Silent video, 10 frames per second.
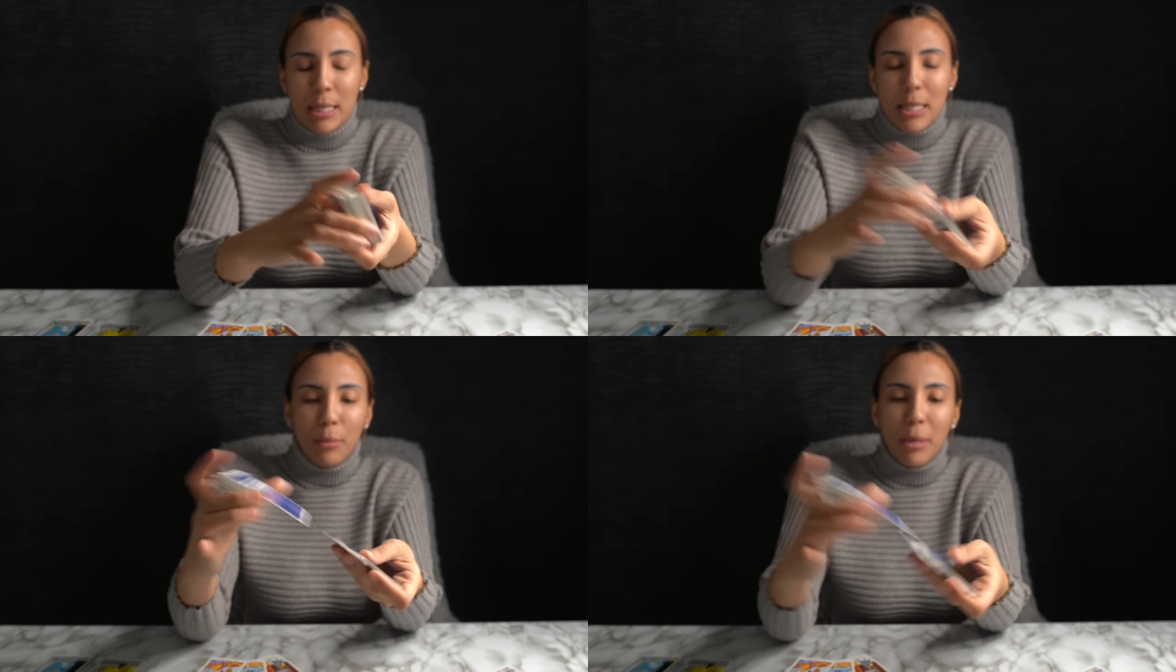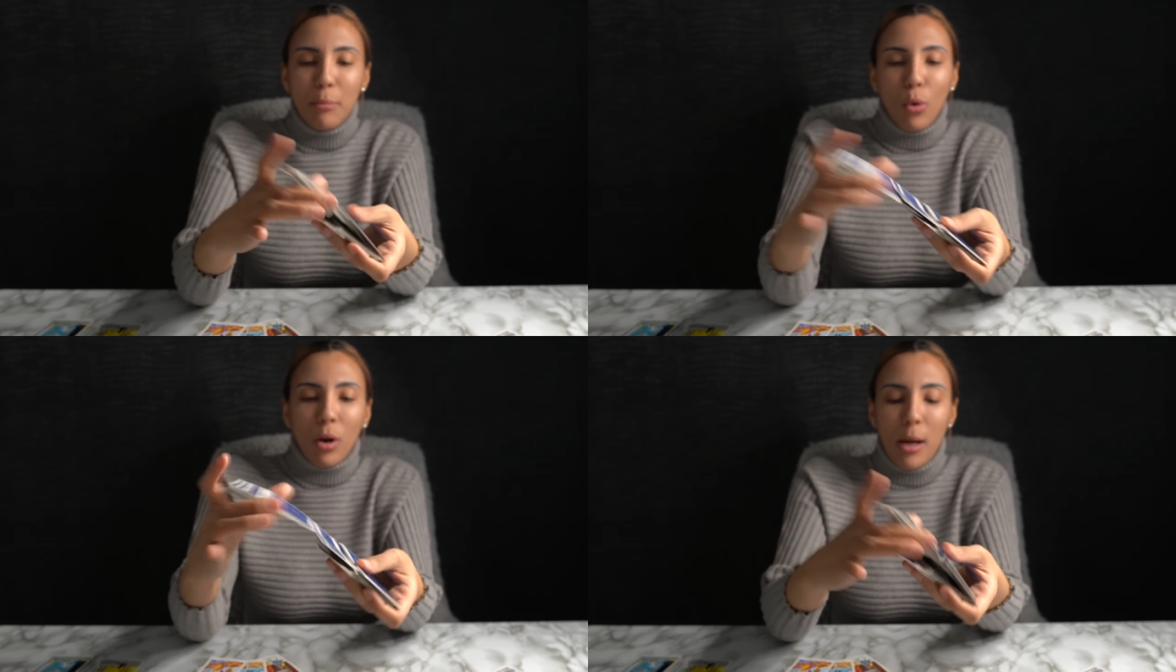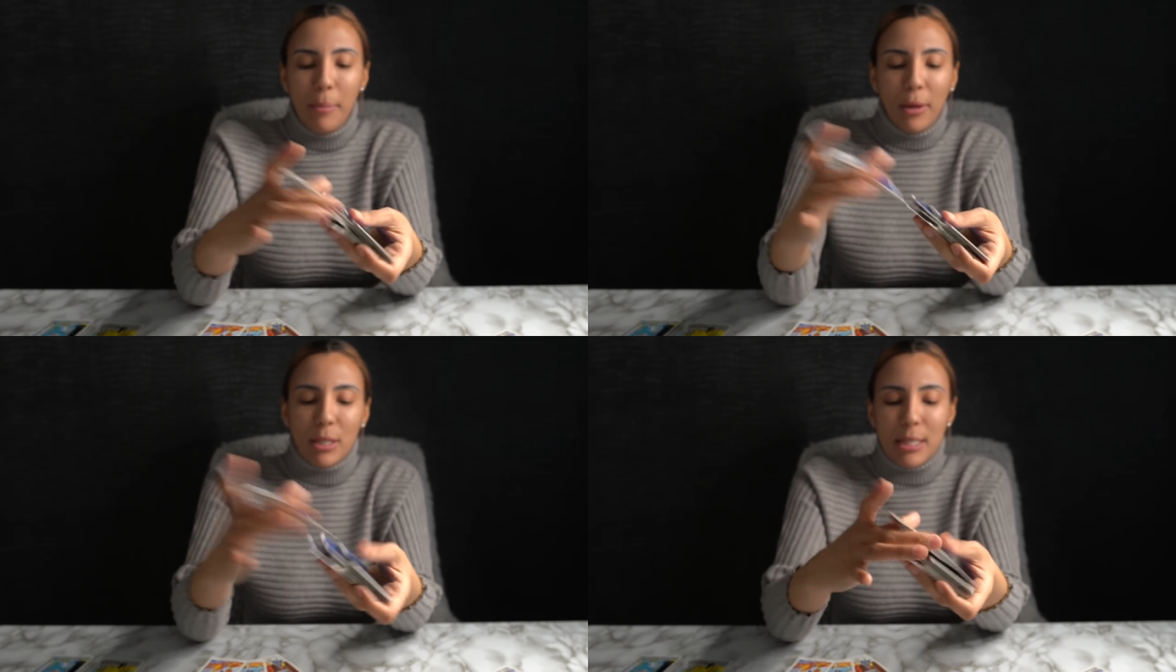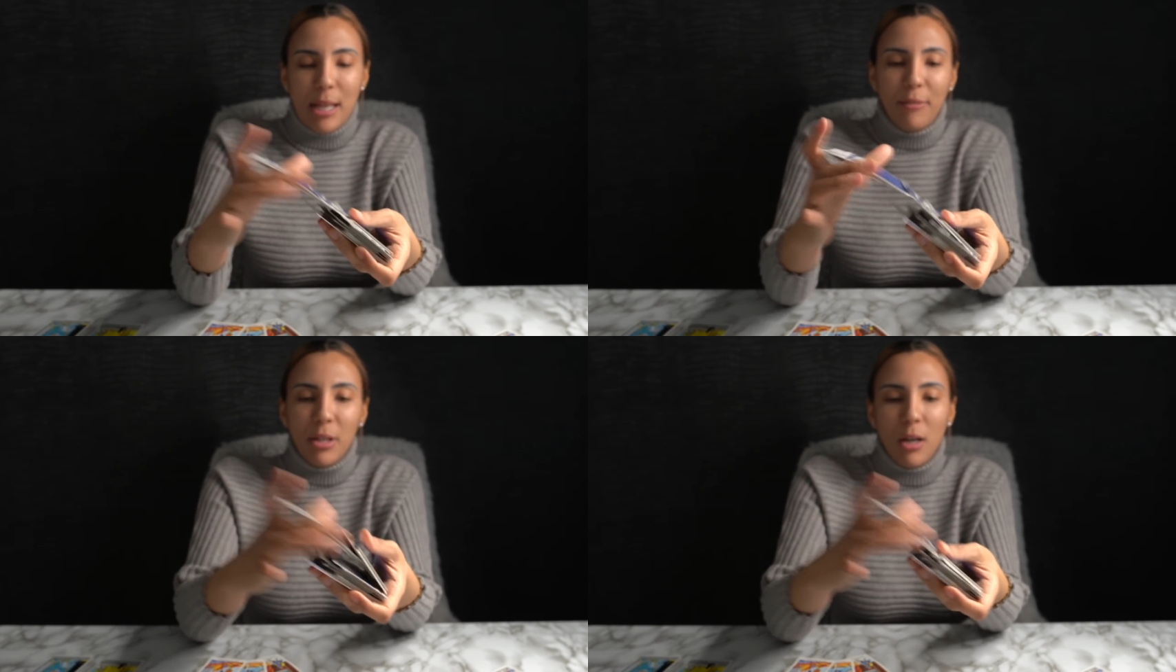Tell me more about the
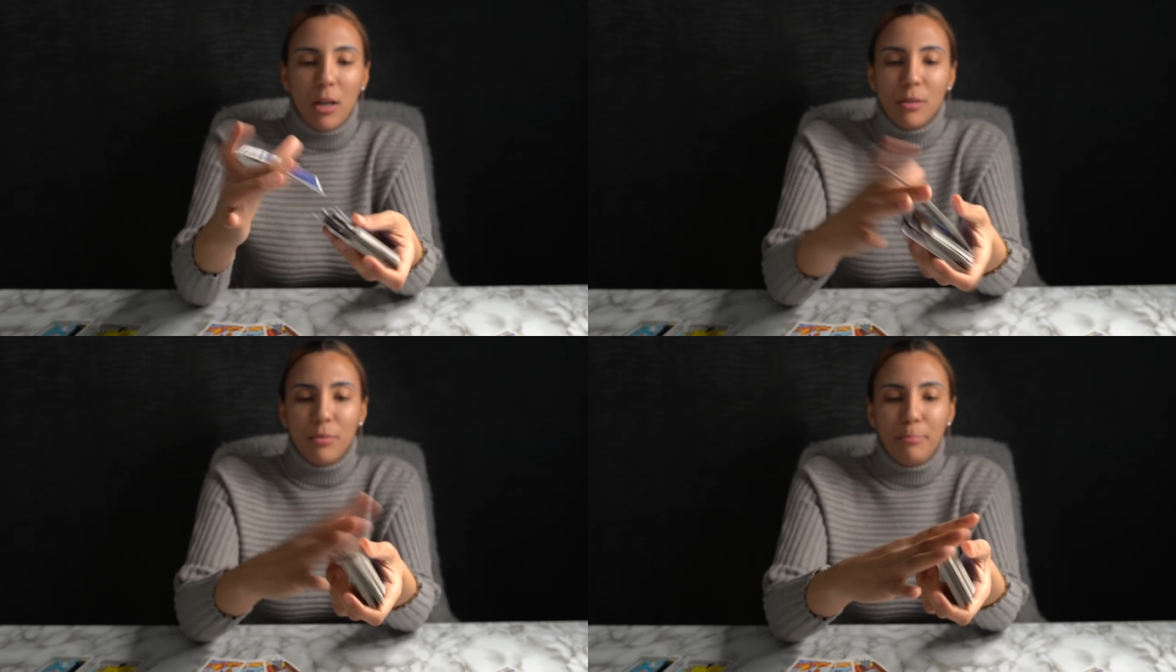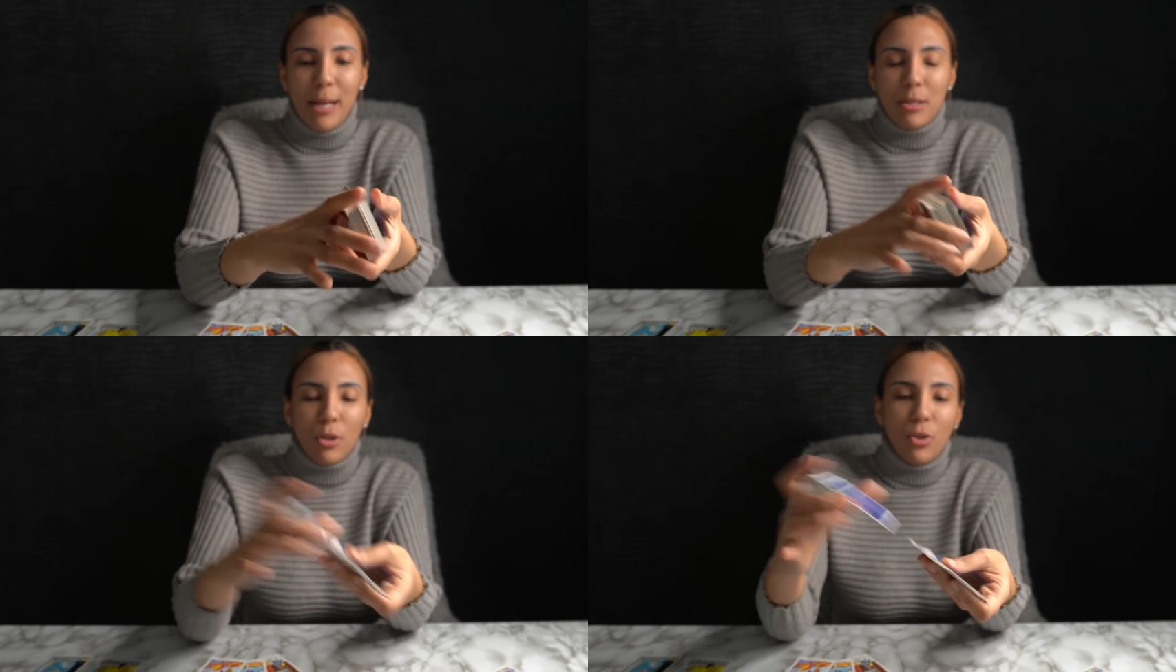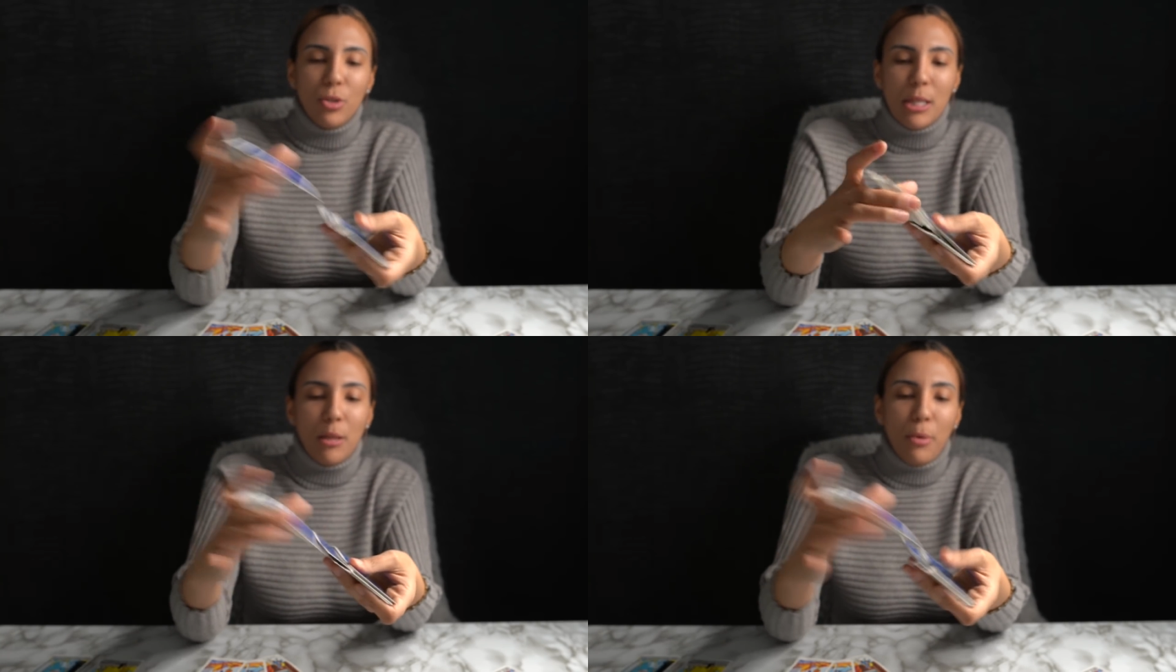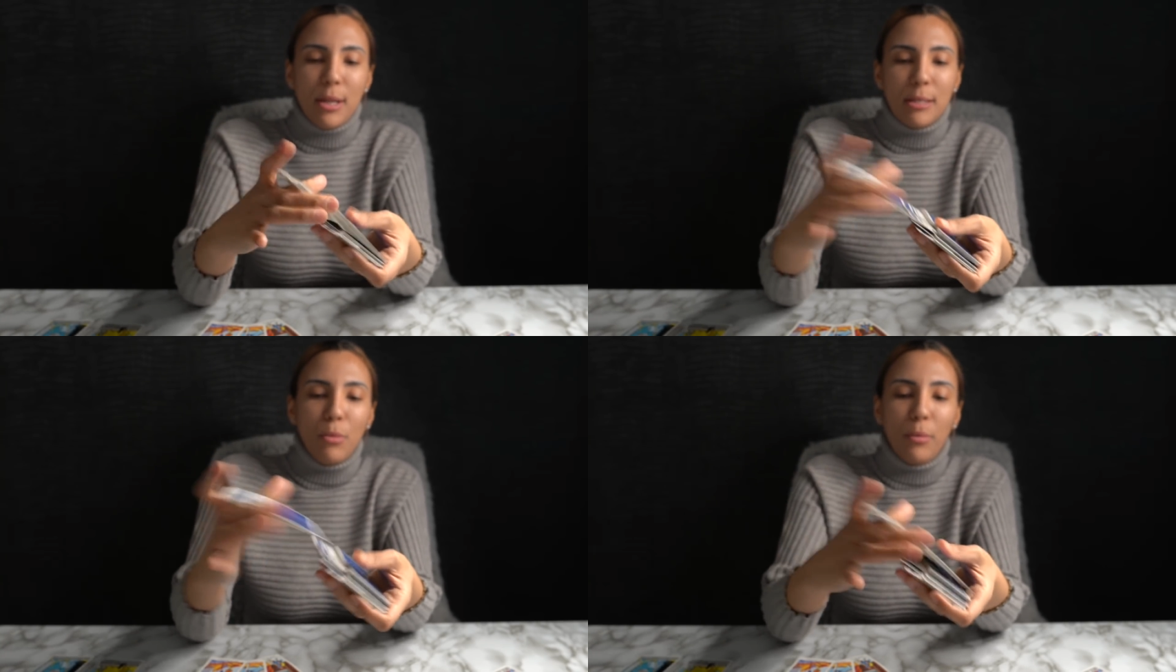Seven of Pentacles in the
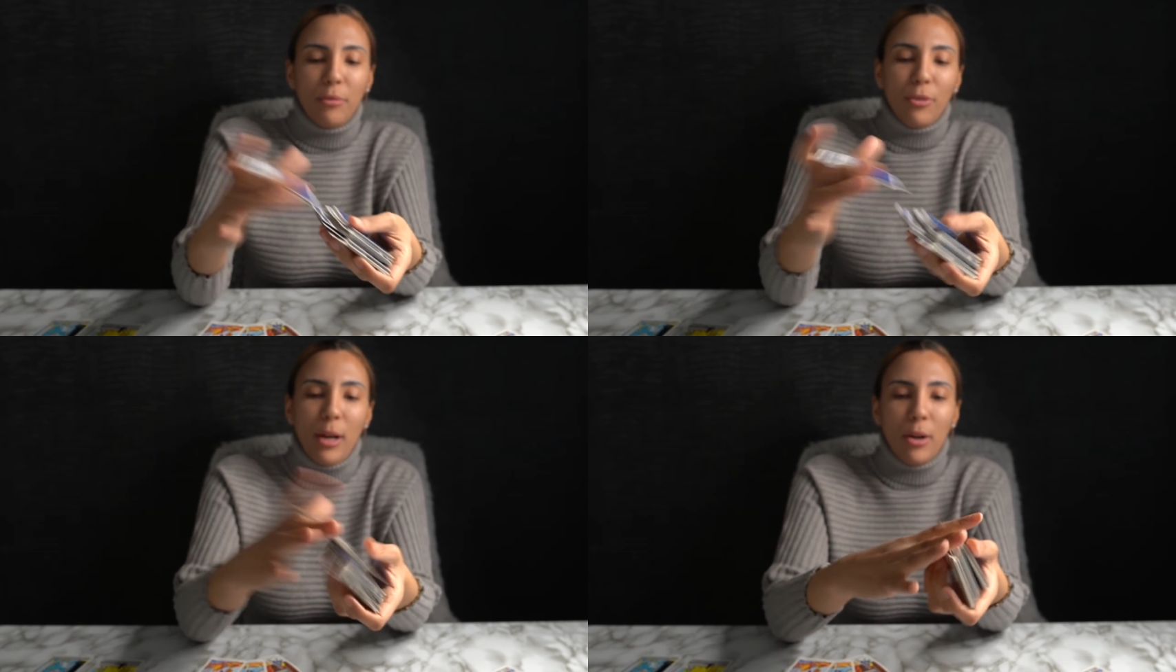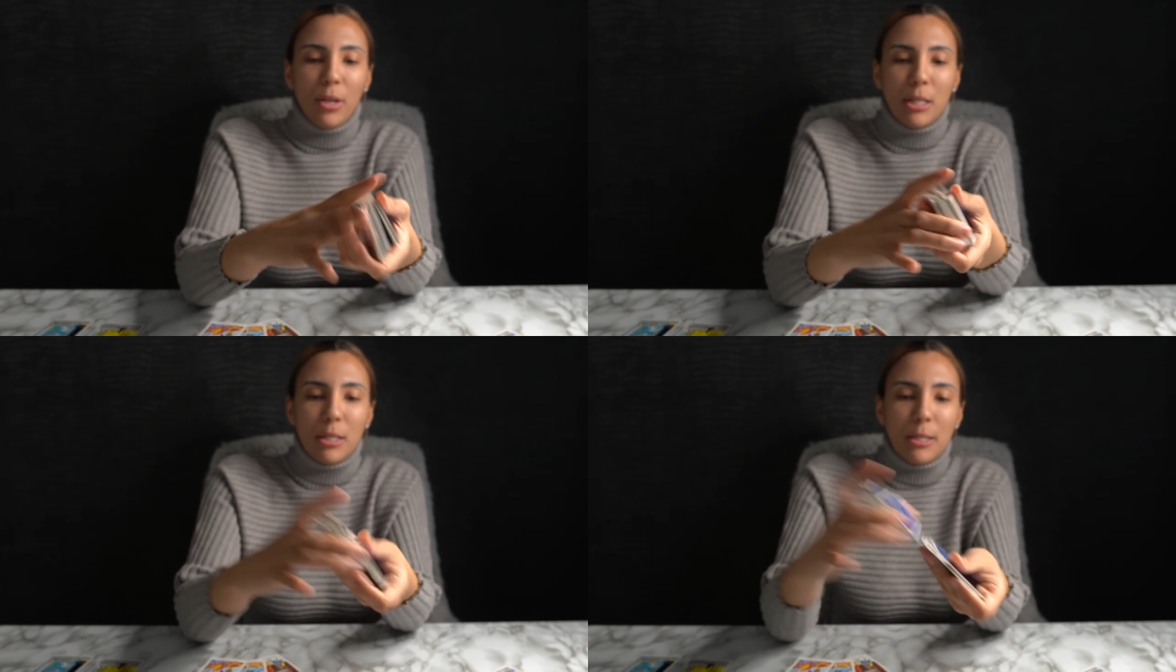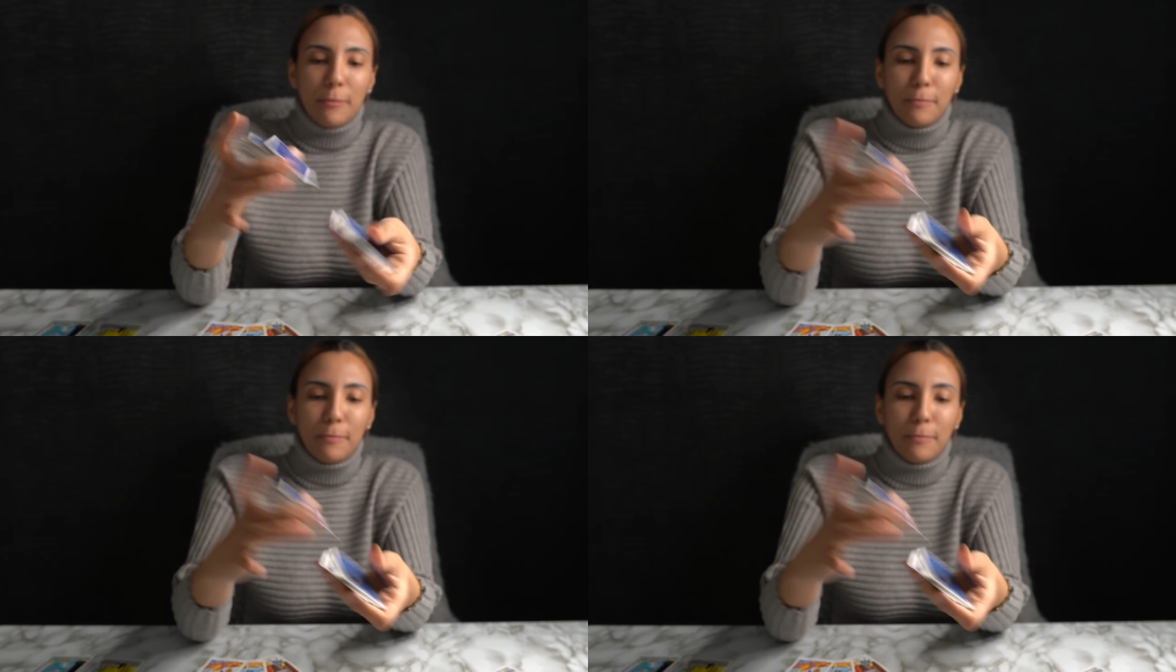present moment for Aries.